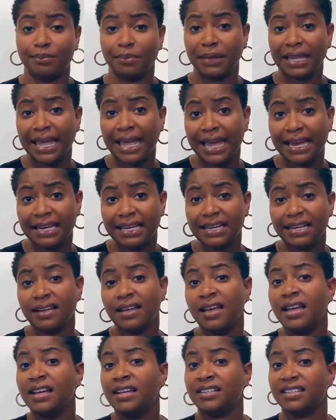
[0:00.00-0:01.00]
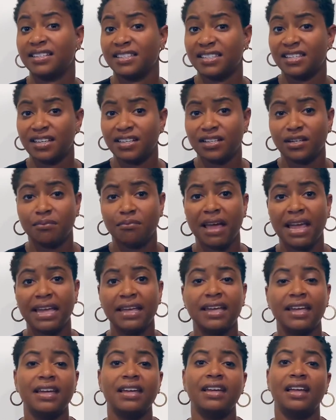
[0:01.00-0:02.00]
planning, decision
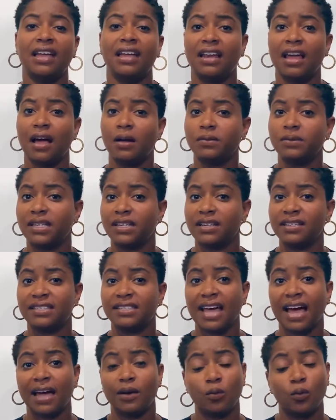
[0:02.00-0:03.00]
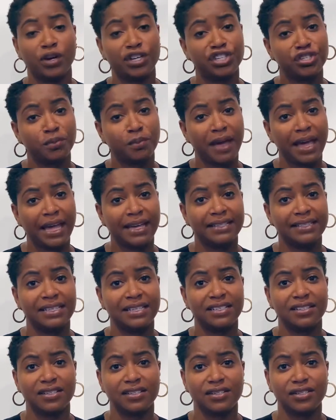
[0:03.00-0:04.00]
making. It helps to decide what you pay
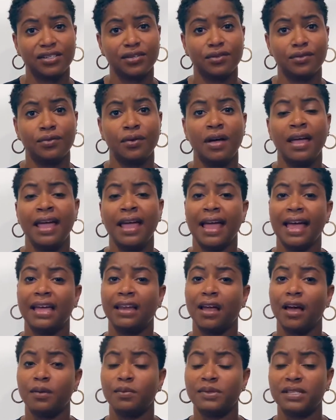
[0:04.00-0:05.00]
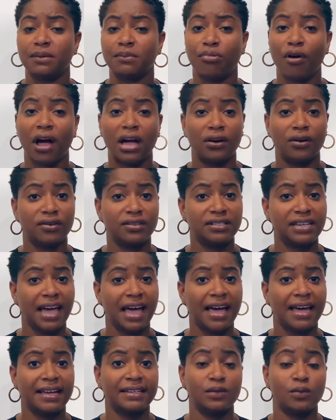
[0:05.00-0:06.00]
attention to and helps to
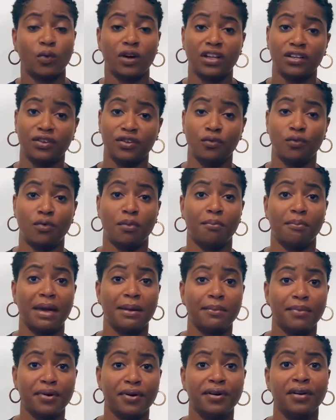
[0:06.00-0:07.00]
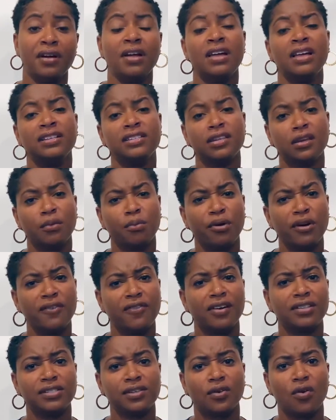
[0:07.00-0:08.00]
prioritize what you remember. So your
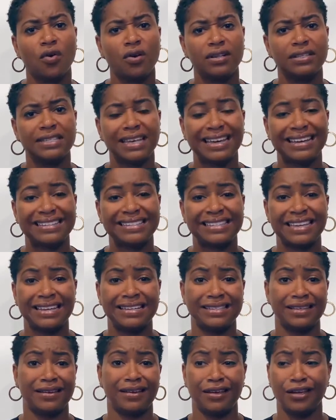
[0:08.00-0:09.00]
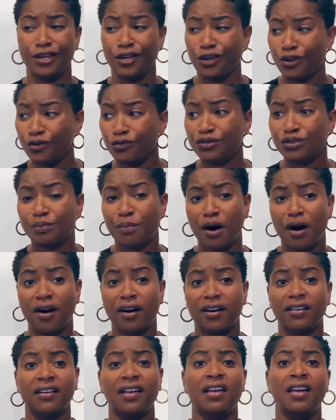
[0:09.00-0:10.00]
prefrontal cortex is a huge
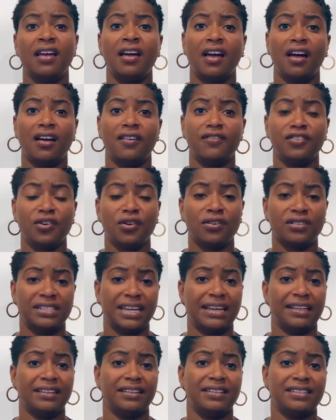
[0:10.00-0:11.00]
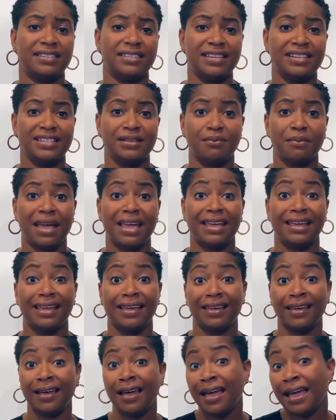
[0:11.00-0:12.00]
part of your daily decision
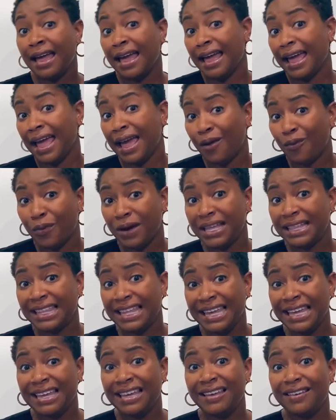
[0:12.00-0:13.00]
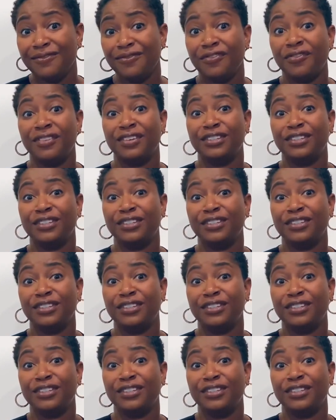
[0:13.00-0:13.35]
making, and we leave